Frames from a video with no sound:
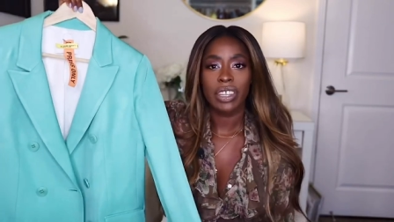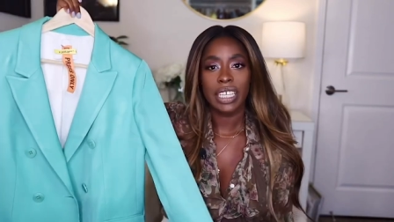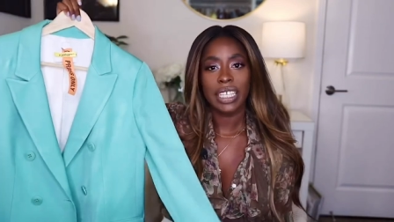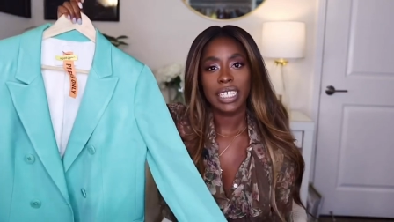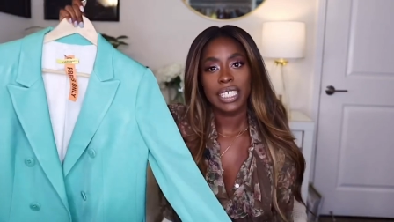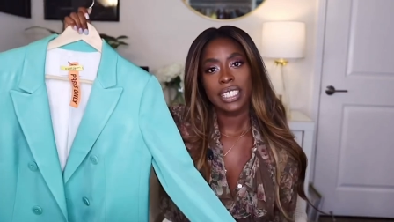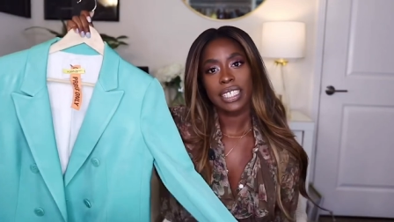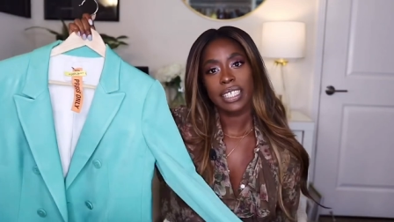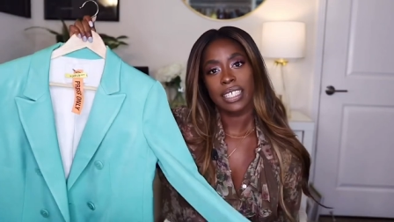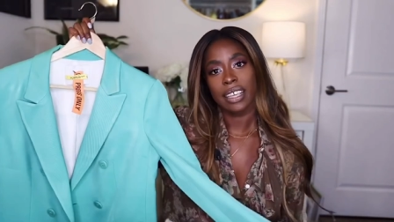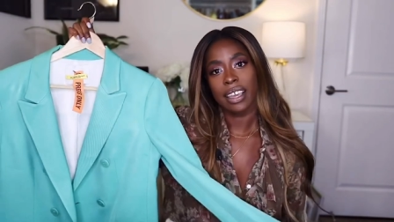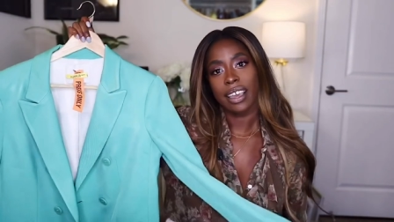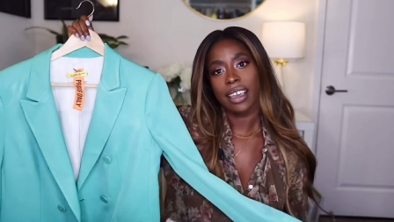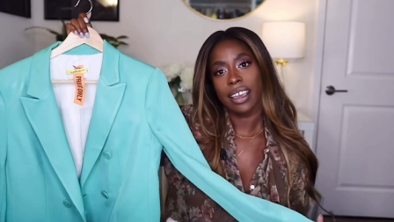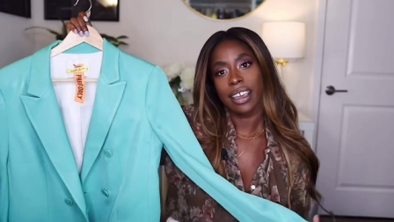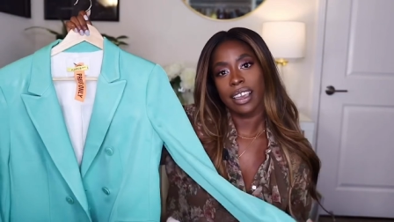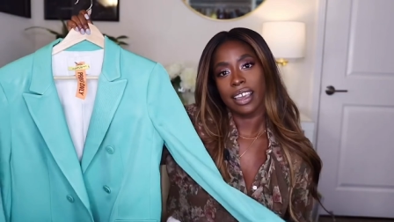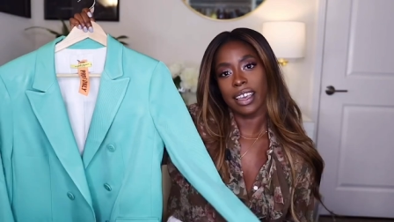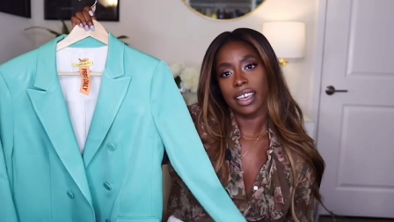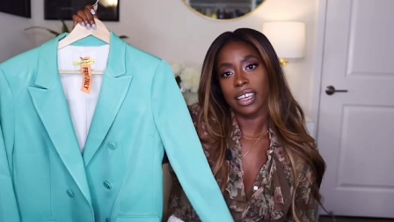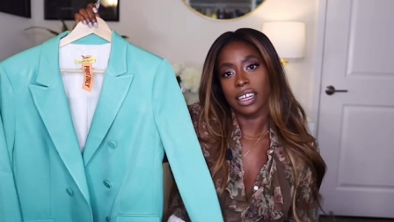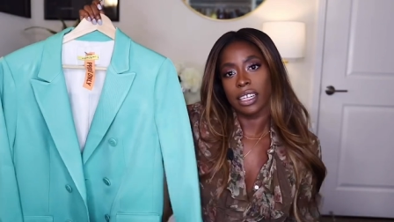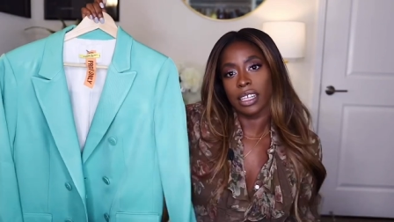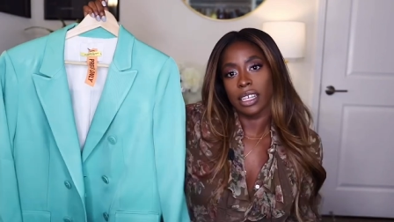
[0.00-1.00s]
this
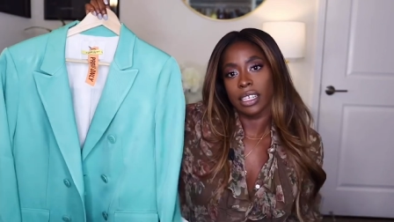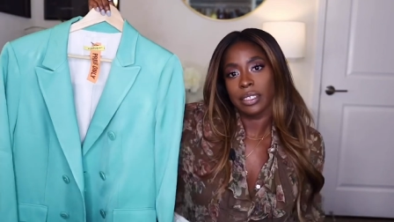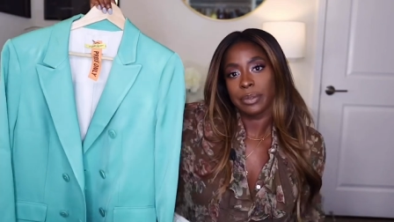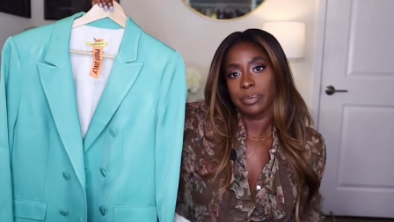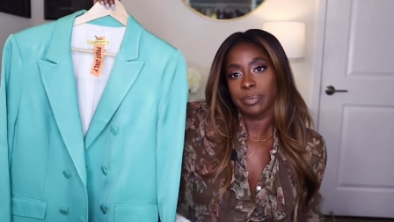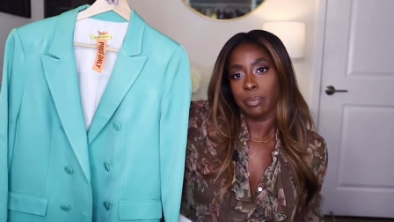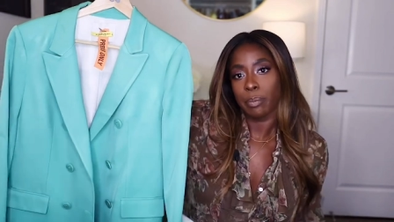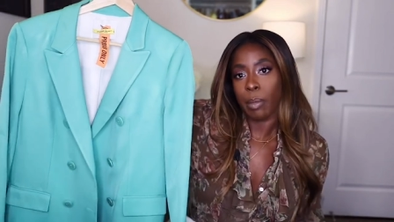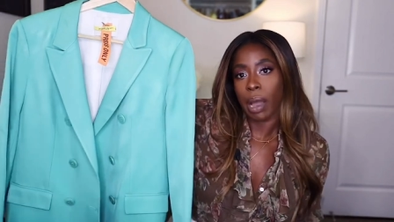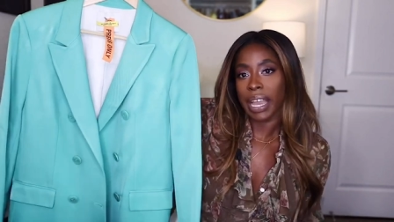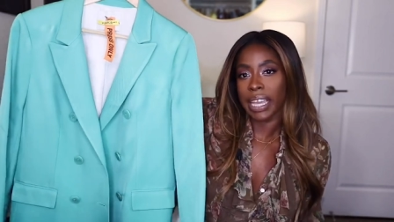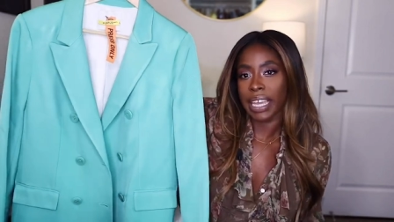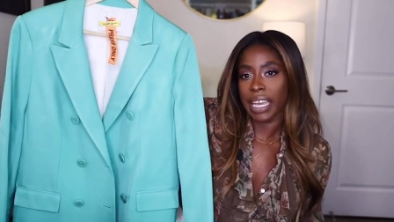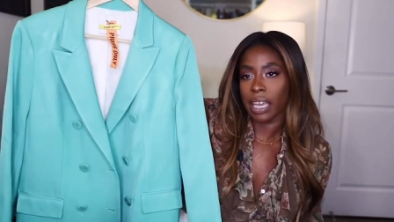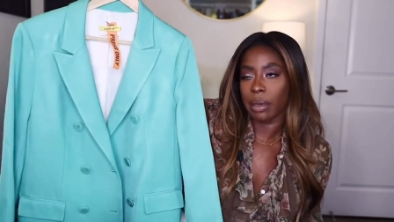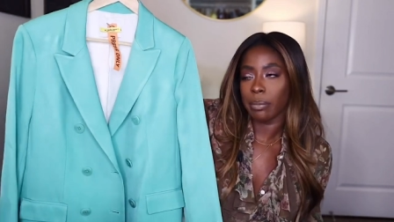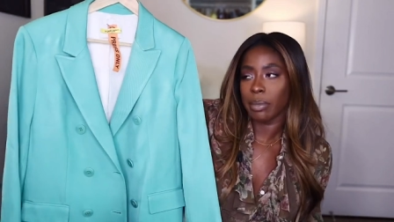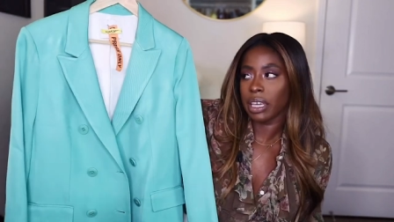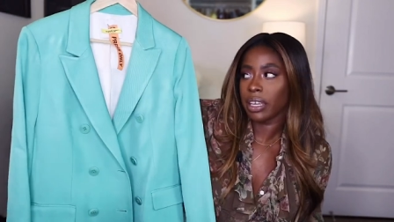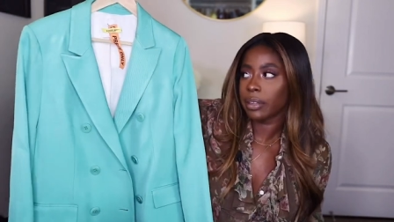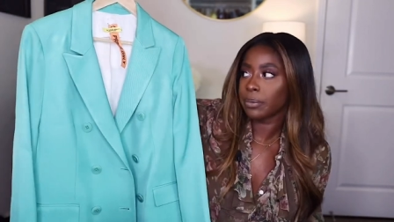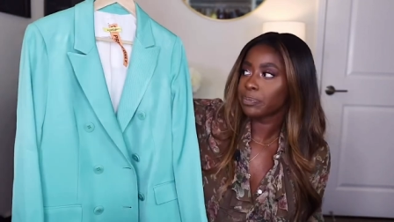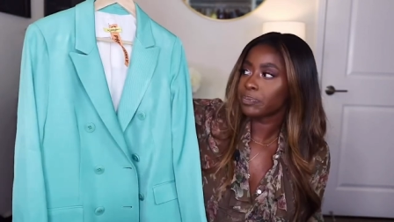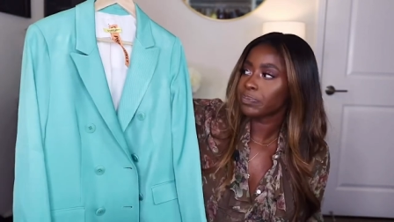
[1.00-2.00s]
in
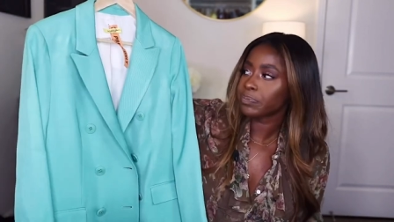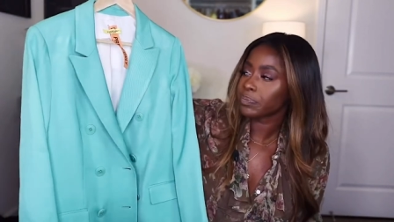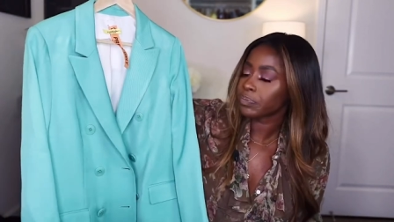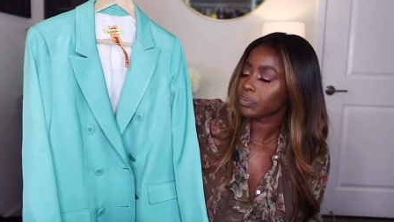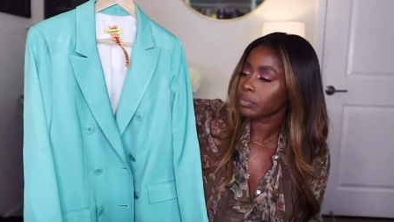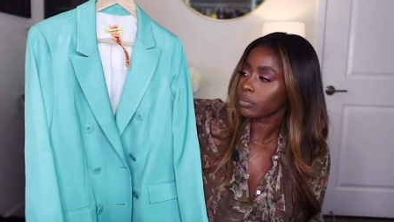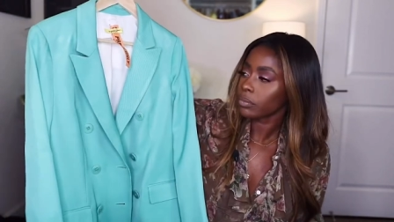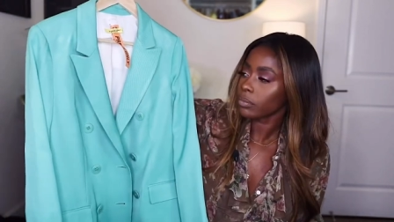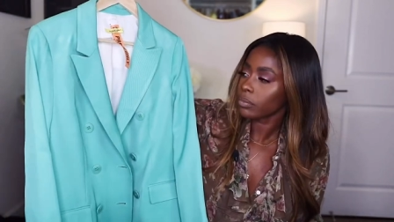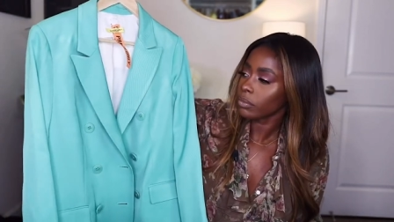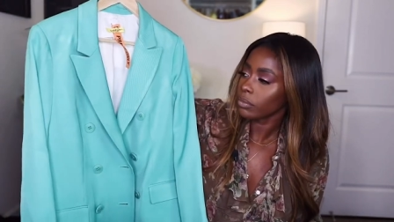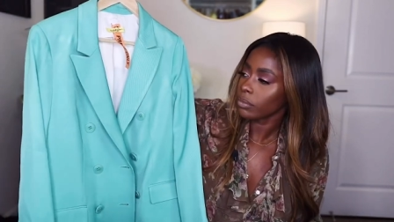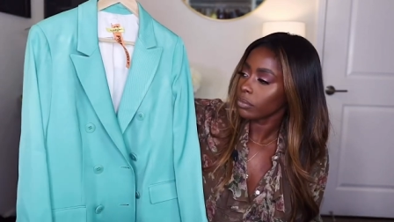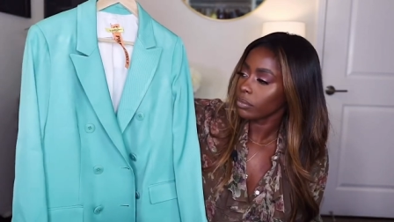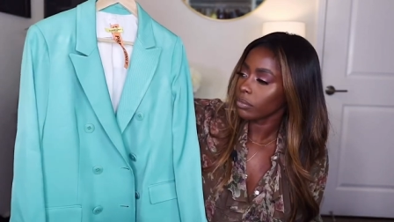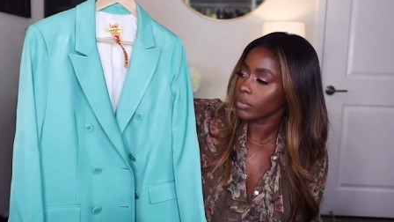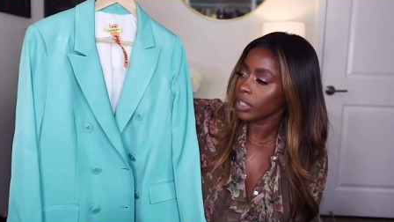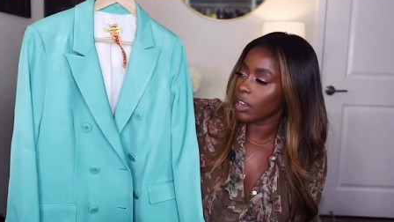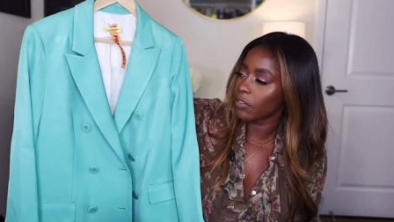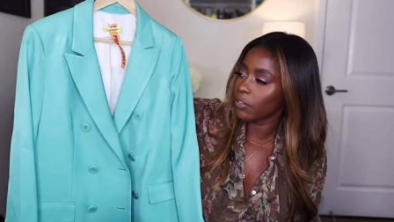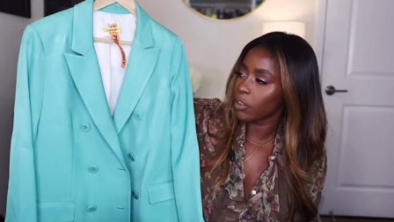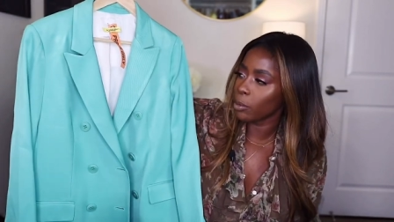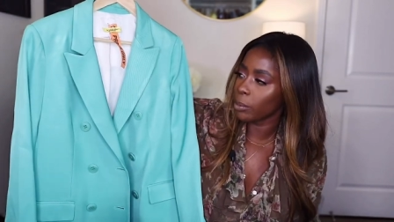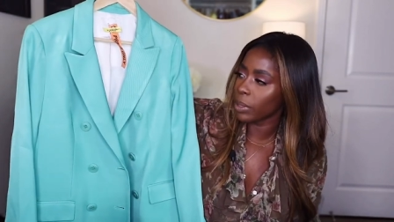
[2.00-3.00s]
Miami
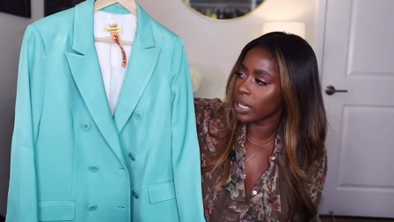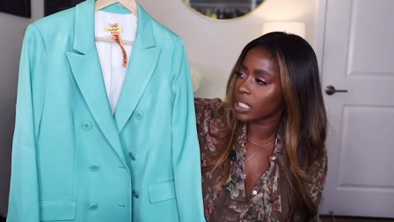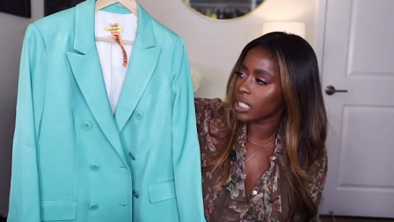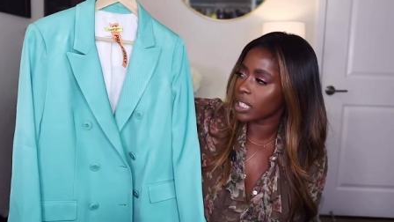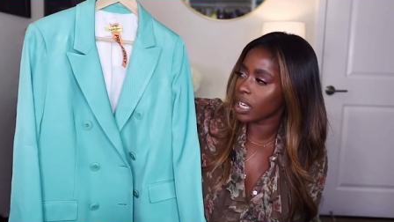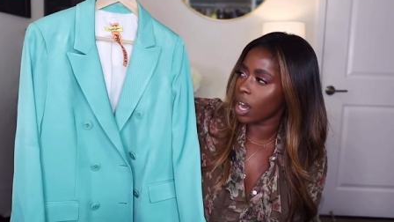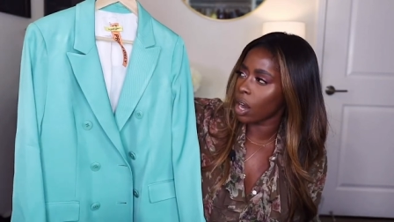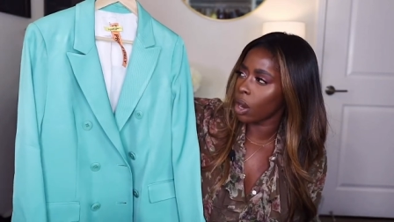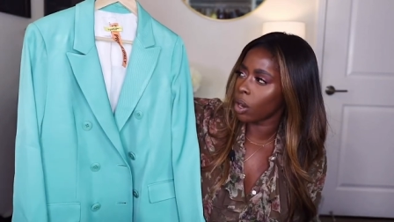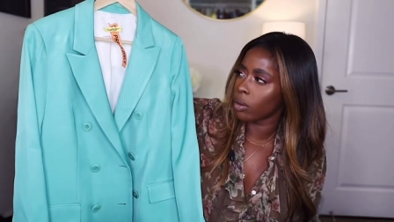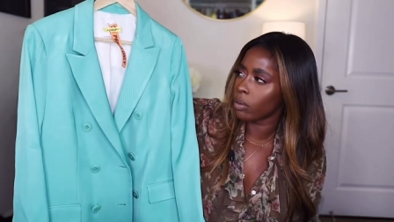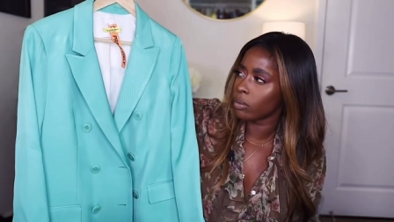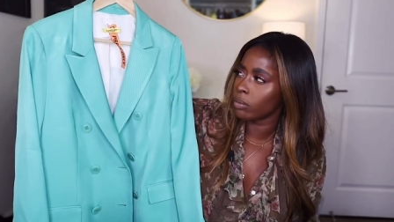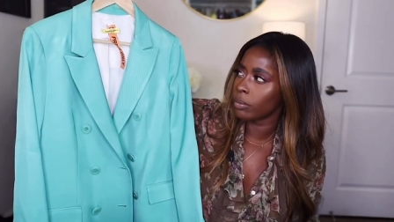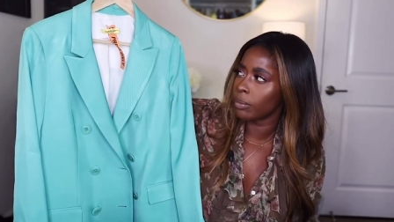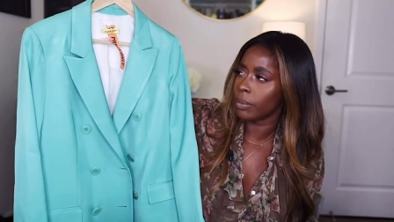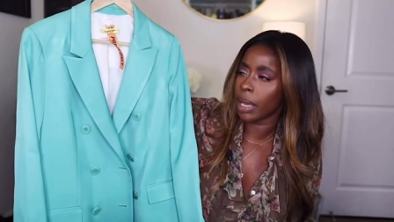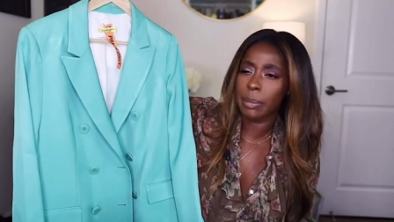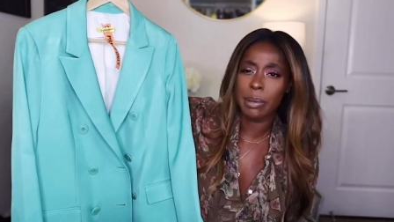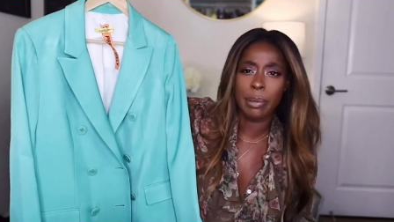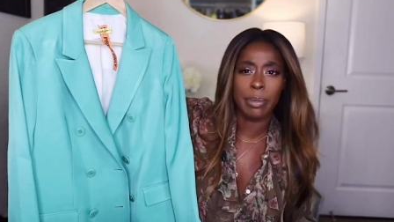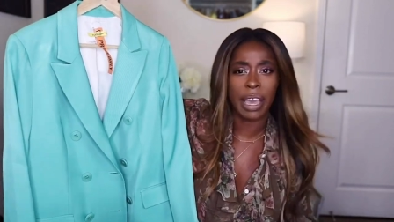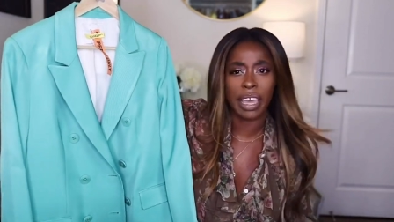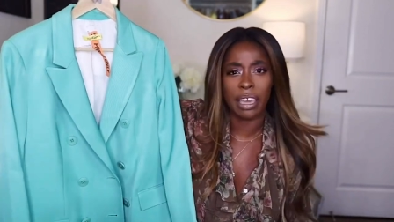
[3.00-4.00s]
a few months ago,
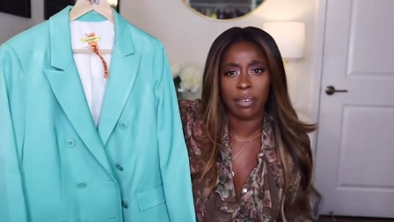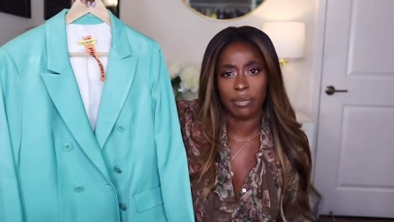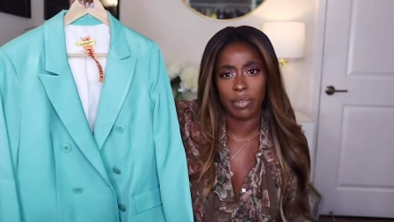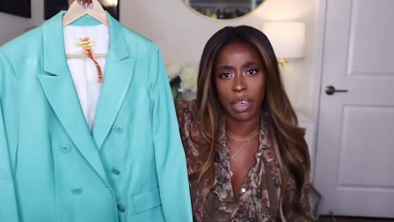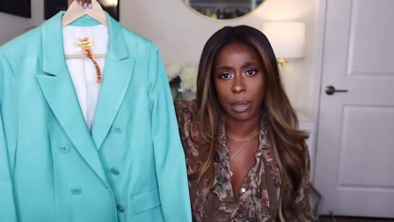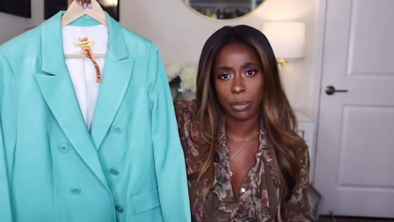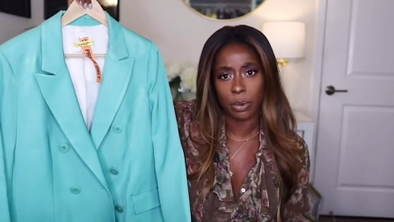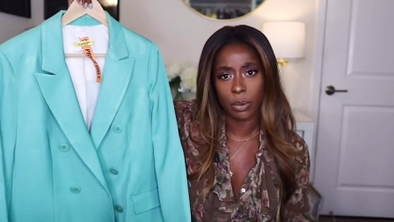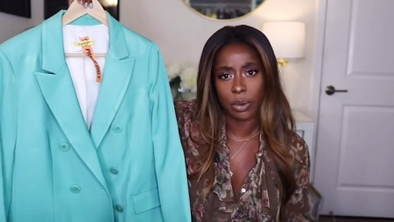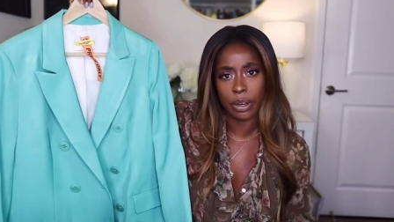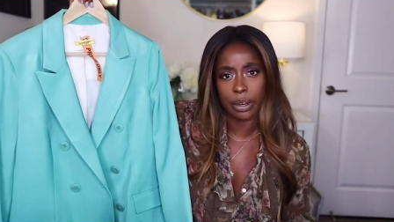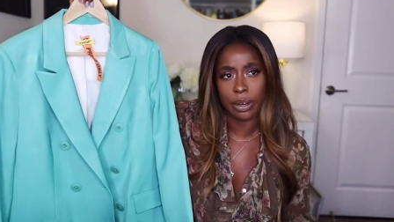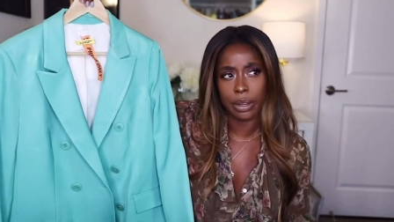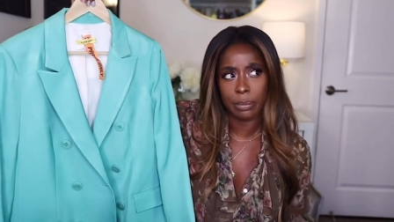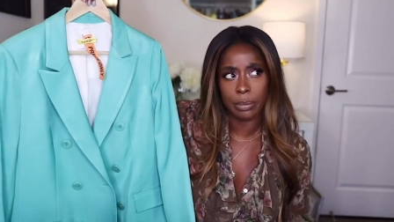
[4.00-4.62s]
maybe back in February,